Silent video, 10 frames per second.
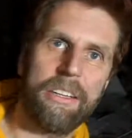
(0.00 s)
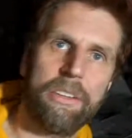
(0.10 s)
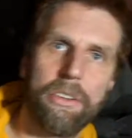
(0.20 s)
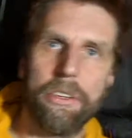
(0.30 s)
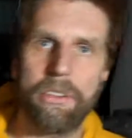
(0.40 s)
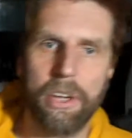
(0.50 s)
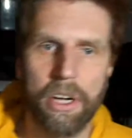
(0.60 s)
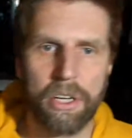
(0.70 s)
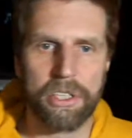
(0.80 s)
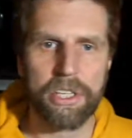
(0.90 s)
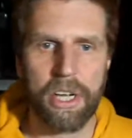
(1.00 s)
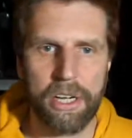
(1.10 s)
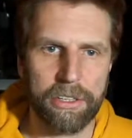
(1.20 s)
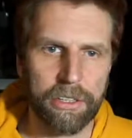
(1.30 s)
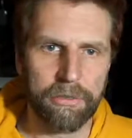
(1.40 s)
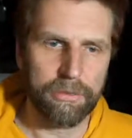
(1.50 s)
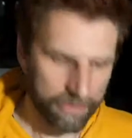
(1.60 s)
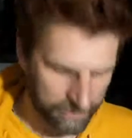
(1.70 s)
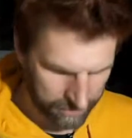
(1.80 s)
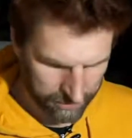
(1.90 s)
at The Dark Shed.
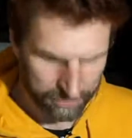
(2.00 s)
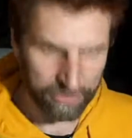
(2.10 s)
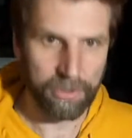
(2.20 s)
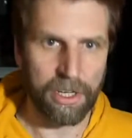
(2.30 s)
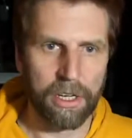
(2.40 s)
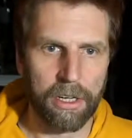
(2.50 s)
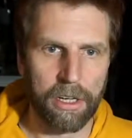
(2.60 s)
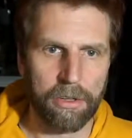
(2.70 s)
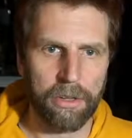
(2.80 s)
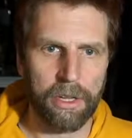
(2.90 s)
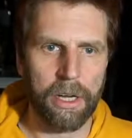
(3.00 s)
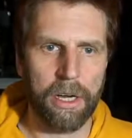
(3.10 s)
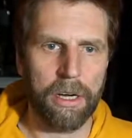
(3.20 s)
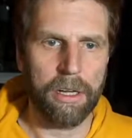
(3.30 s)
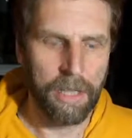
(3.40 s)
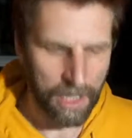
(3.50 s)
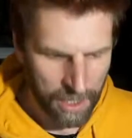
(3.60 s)
You can say hello there.